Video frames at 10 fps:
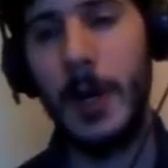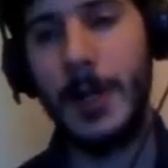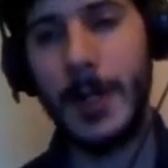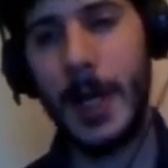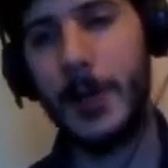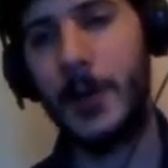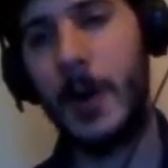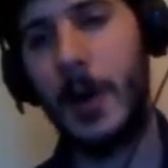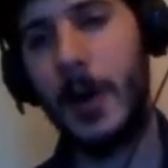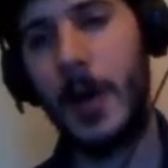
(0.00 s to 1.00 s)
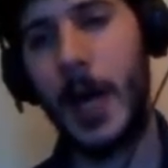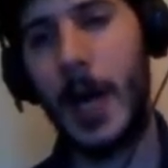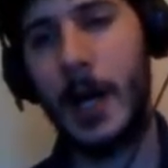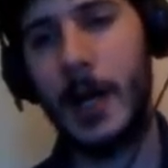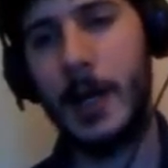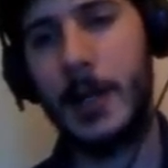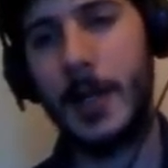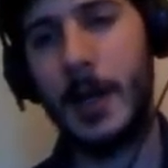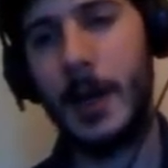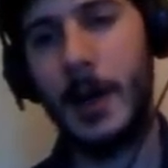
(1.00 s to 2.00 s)
tetra, and
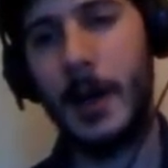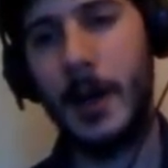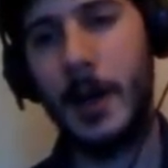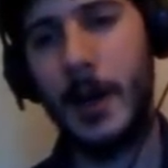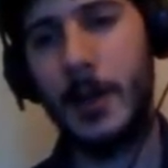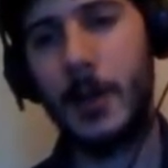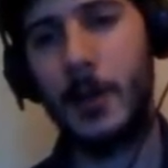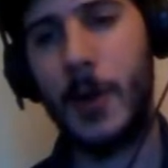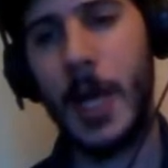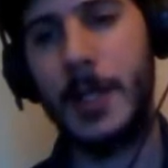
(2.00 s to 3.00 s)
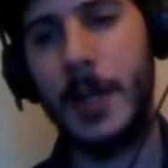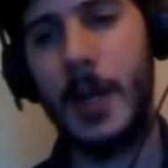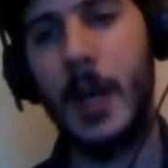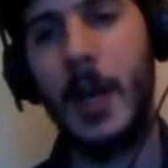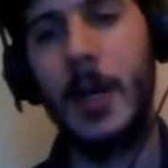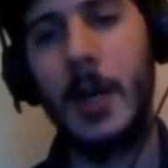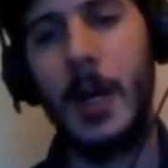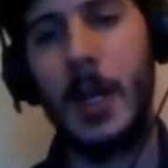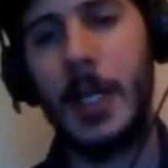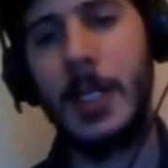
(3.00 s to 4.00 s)
the creator,
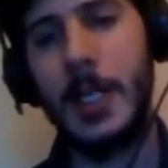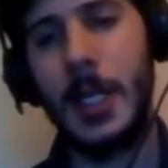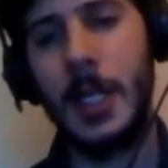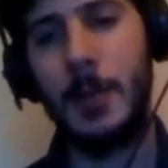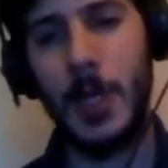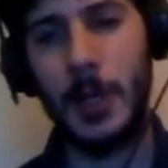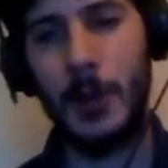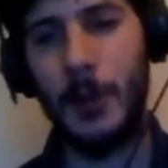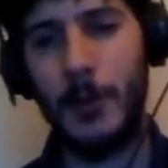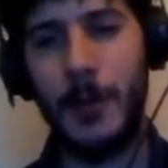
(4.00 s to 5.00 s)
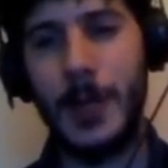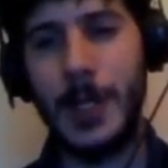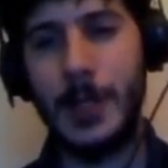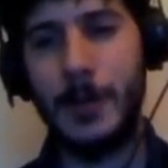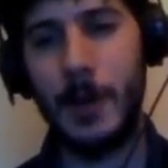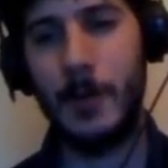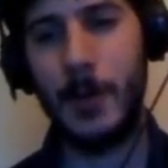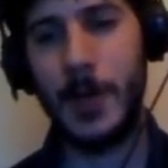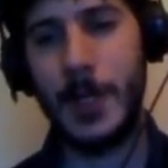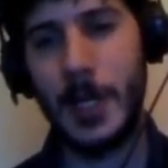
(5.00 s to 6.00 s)
Alexei Pyatnov, his
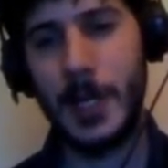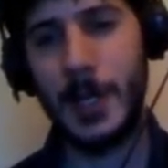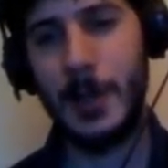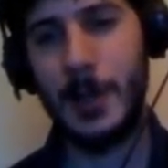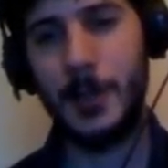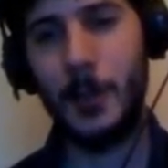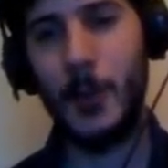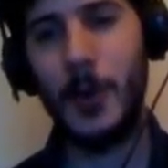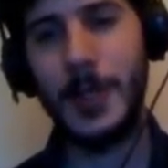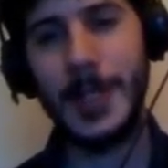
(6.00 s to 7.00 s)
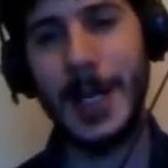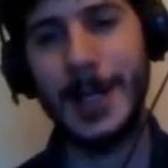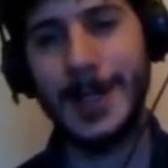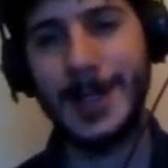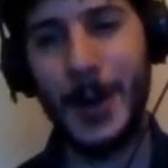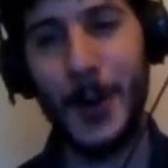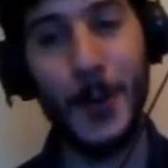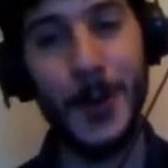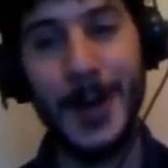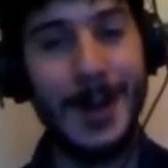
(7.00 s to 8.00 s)
favourite sport is tennis,
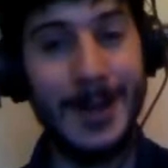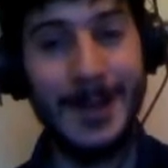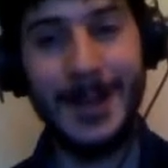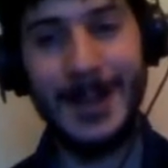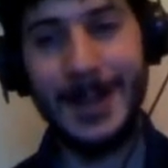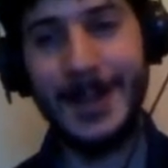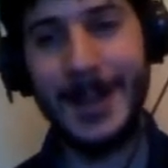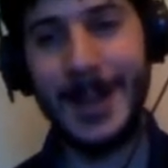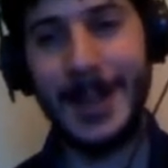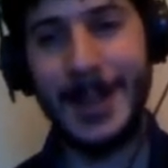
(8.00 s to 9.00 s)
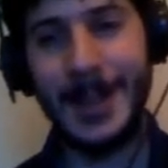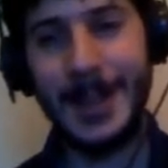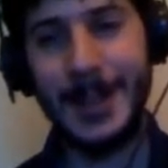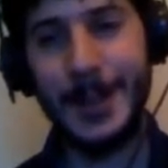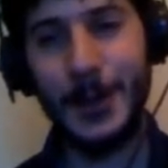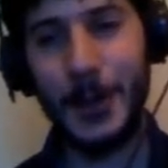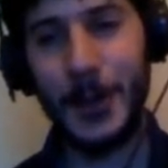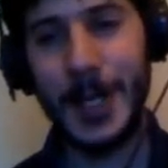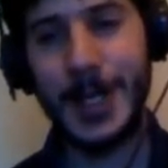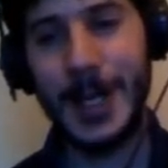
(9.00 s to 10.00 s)
so he would
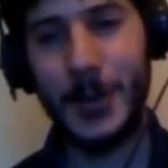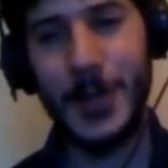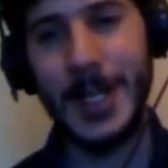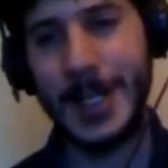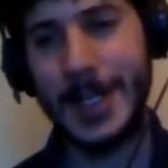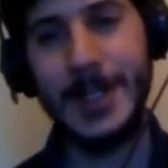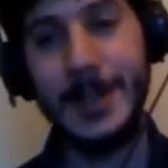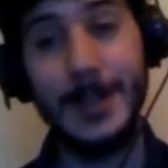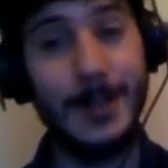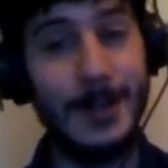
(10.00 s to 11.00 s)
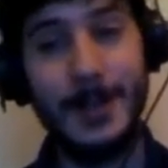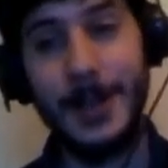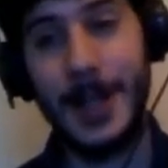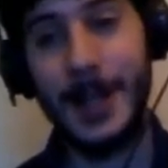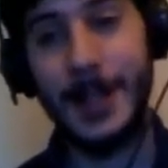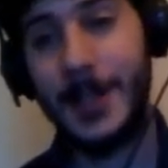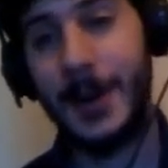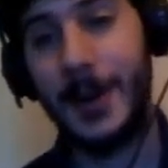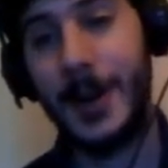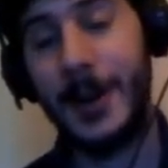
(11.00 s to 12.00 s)
call it Tetris, and it
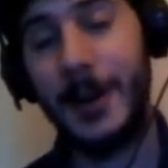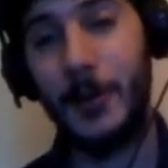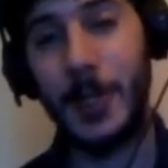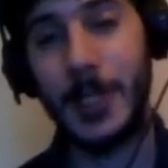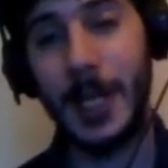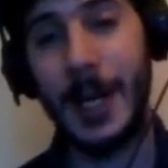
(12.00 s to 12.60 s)
stuck, obviously.